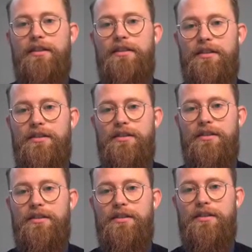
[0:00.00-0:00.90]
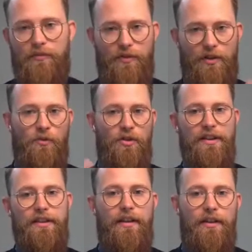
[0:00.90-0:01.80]
to check out some more
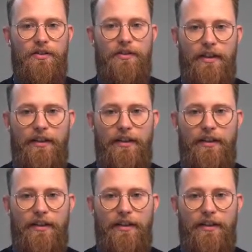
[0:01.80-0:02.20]
details